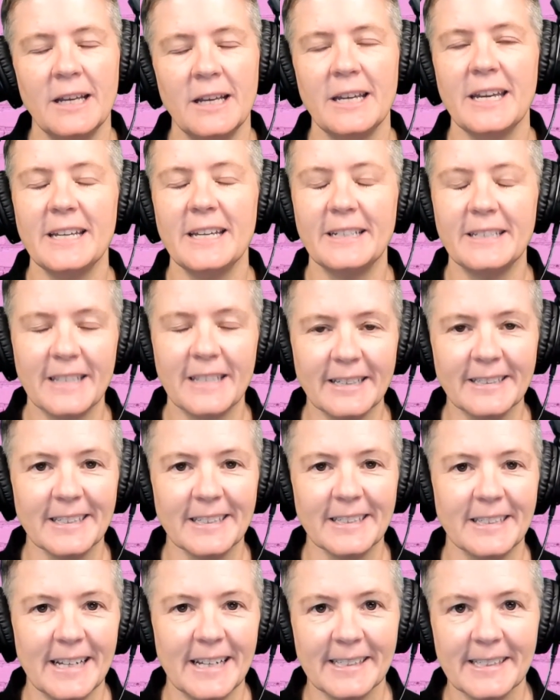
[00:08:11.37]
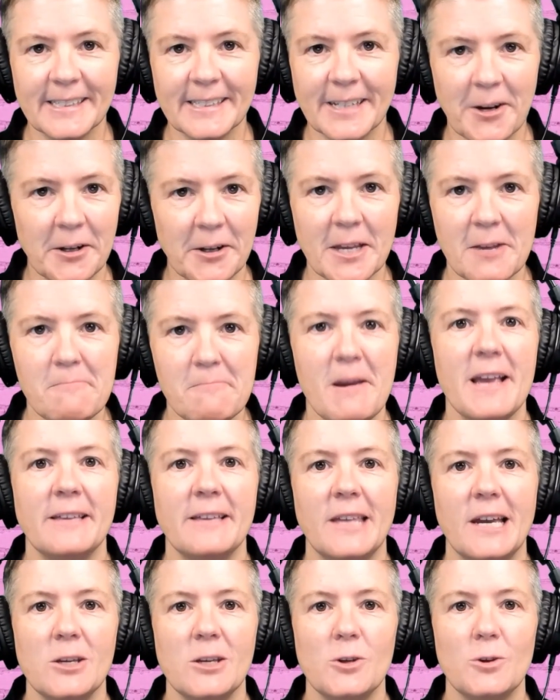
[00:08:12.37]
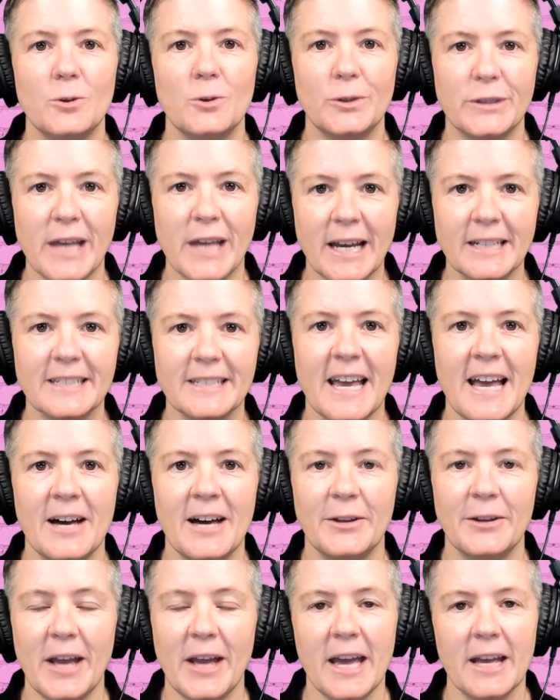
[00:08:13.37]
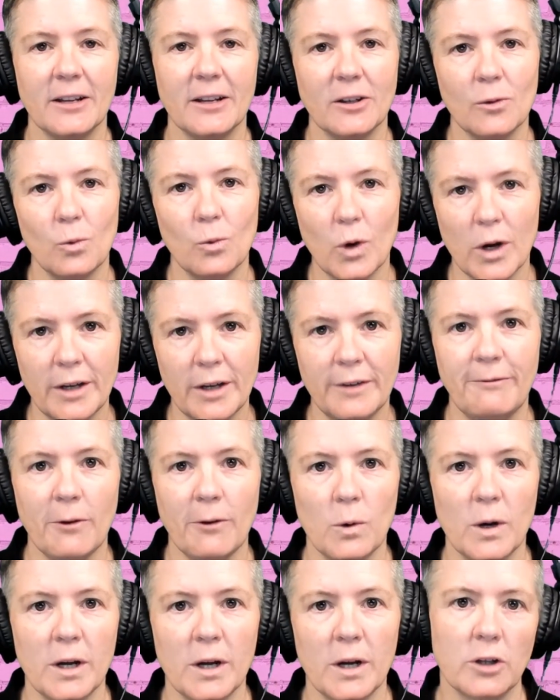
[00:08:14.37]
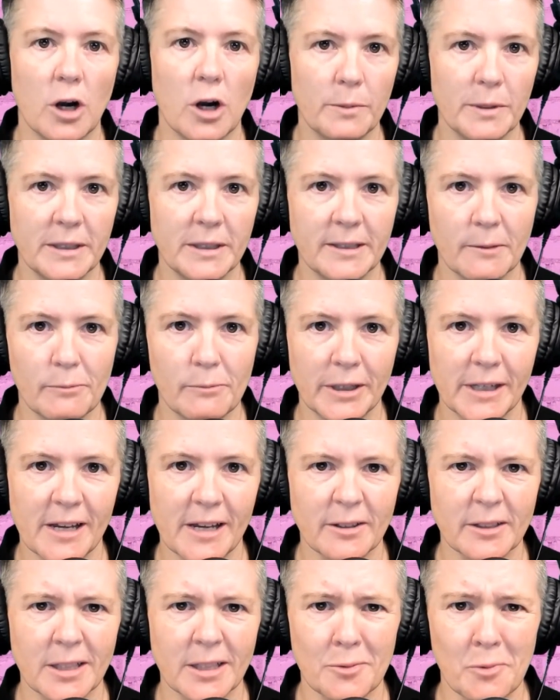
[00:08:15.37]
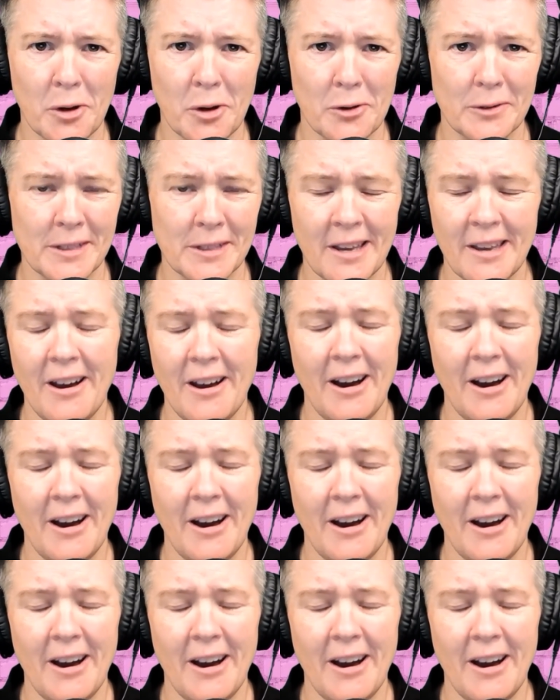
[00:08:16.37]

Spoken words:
It doesn't necessarily mean that you sat down and word for word copied somebody else's post.